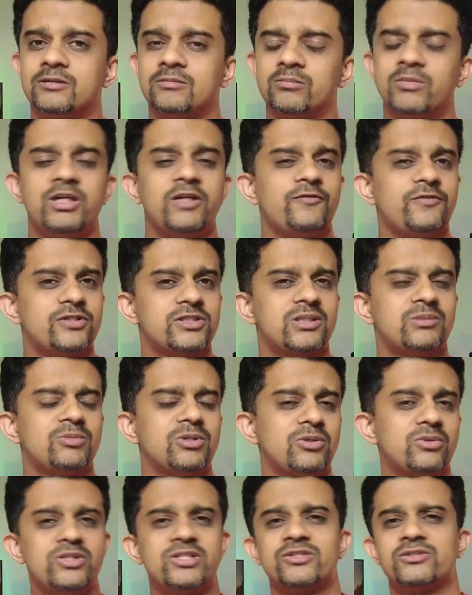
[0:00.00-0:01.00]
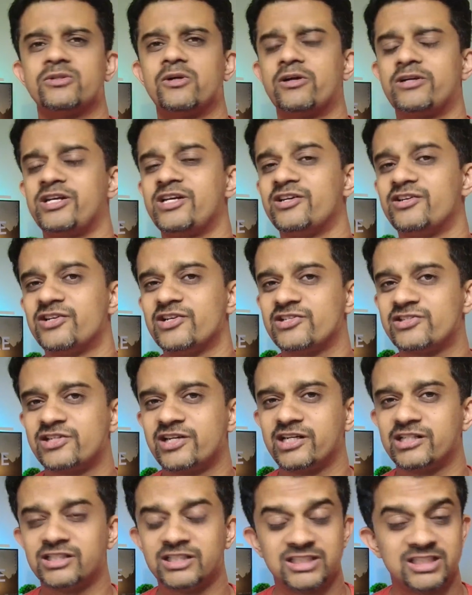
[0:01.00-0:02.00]
But if you're someone who is not
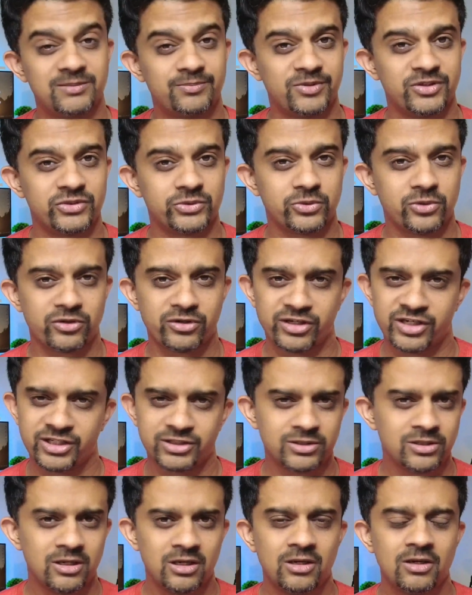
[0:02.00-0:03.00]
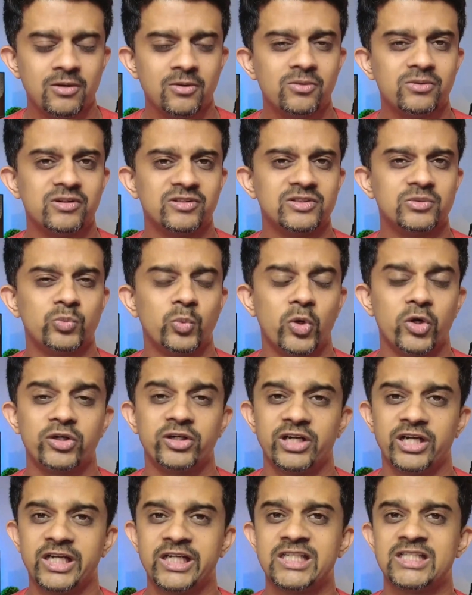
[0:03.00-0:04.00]
interested in the GPS coordinates, who doesn't
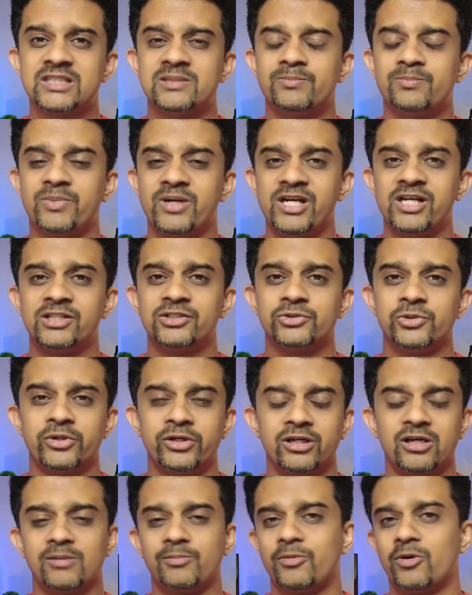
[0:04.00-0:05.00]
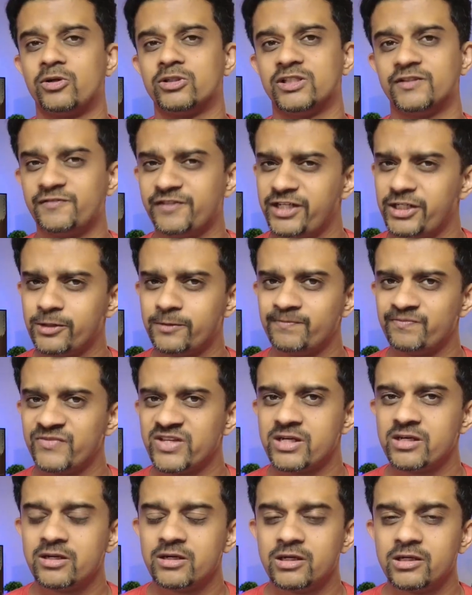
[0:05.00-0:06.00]
want any speed showing up on the video,
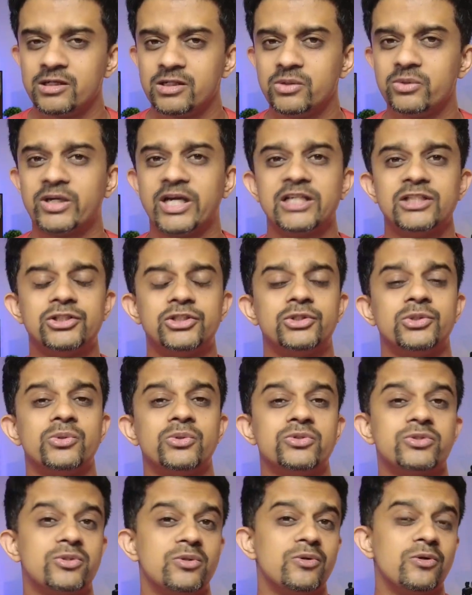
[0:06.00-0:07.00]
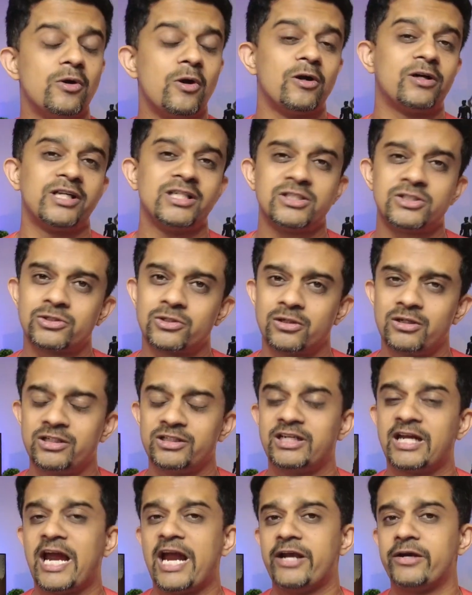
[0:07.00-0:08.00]
you can choose to not install
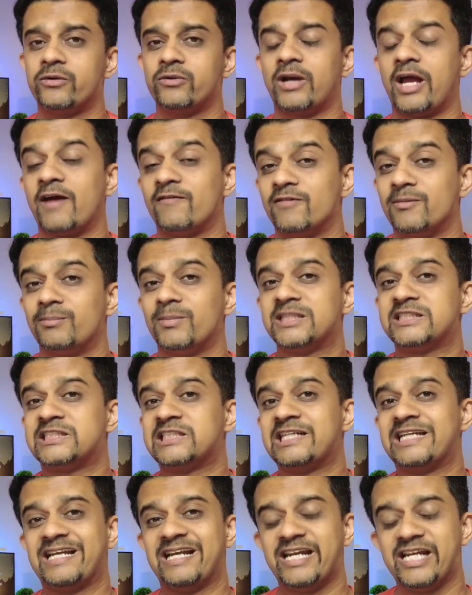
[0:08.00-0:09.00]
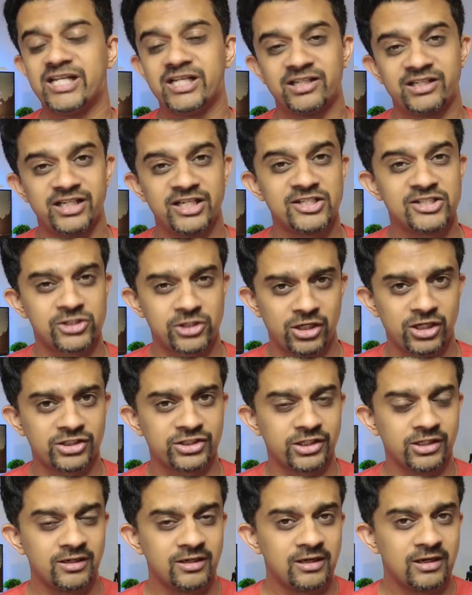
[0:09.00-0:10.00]
it and you'll have a much cleaner
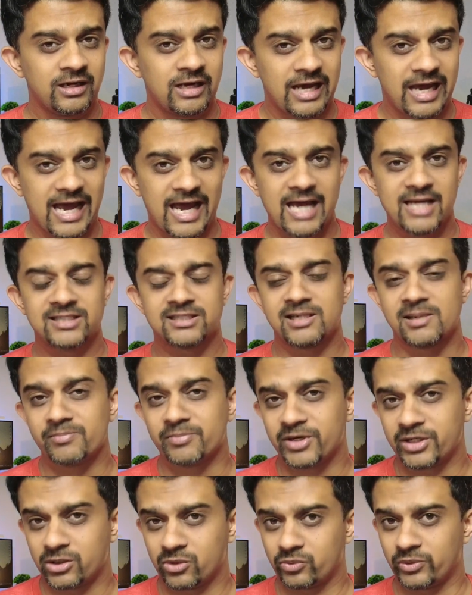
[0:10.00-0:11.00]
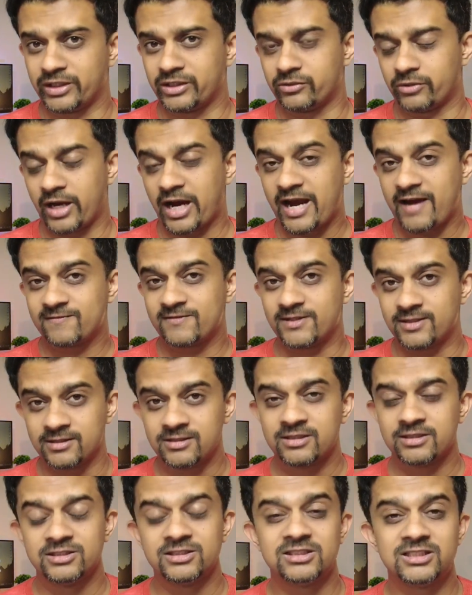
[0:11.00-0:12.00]
installation as compared to when you have
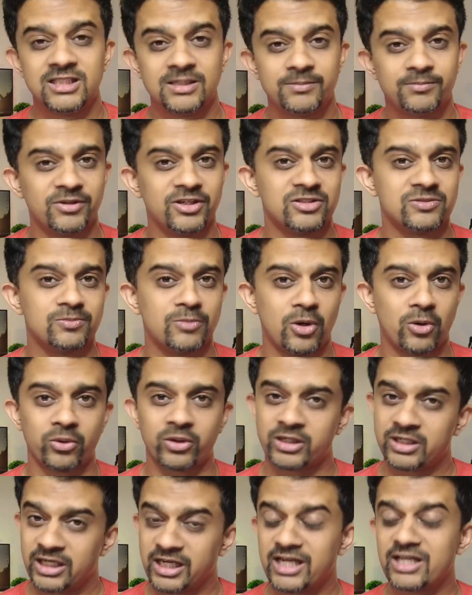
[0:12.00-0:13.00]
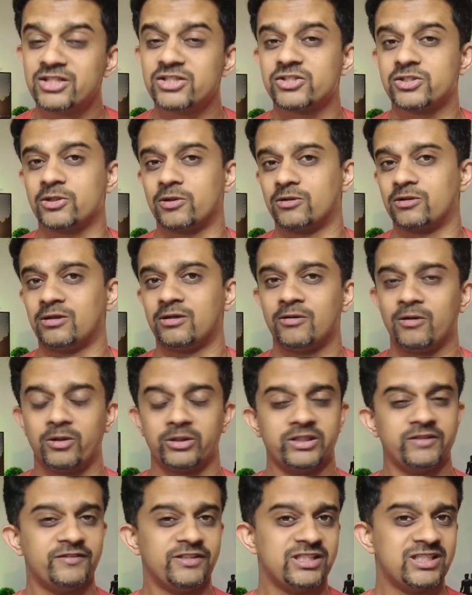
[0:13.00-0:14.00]
the GPS mount installed
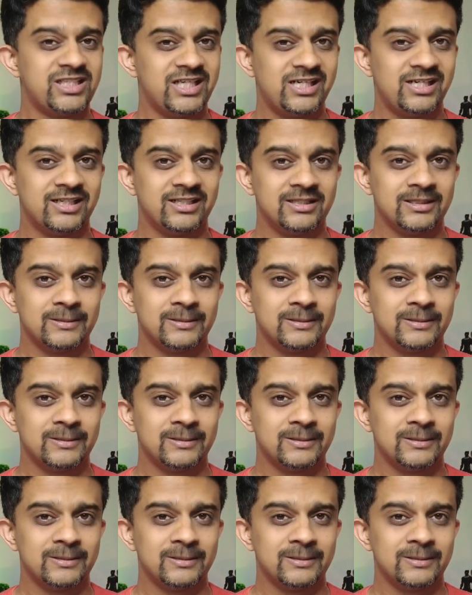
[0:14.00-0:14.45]
on the windshield.